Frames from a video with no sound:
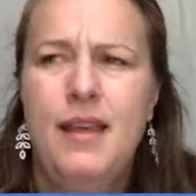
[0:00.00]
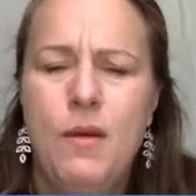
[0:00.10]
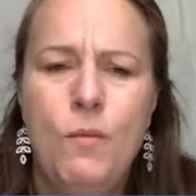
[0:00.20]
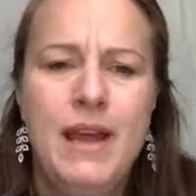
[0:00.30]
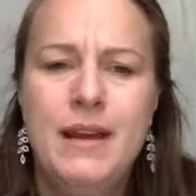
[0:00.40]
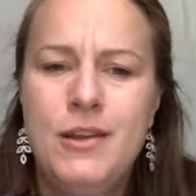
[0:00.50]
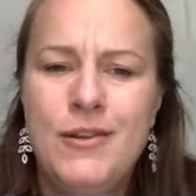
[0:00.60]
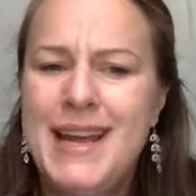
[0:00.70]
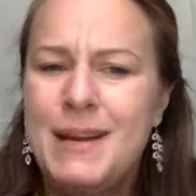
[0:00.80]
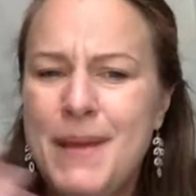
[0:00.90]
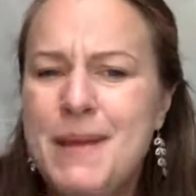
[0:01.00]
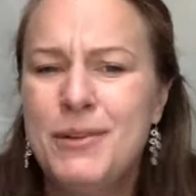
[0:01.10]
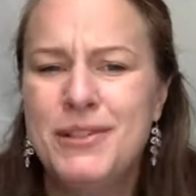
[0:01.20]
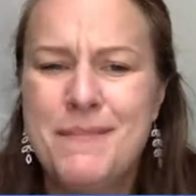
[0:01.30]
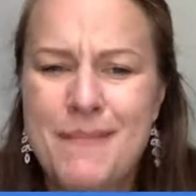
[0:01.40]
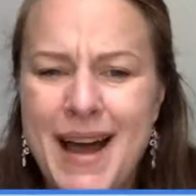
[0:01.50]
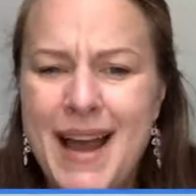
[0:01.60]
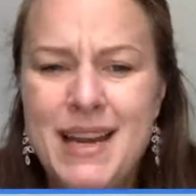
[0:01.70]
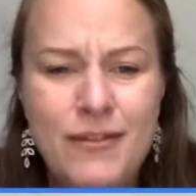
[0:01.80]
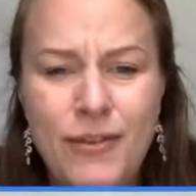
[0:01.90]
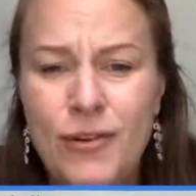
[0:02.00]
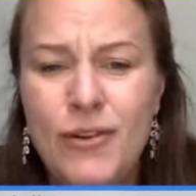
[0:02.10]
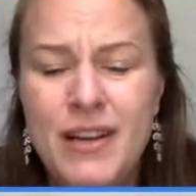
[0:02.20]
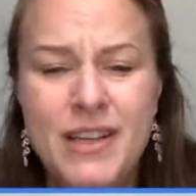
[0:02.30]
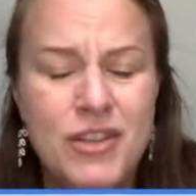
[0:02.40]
when you let people's mind flourish,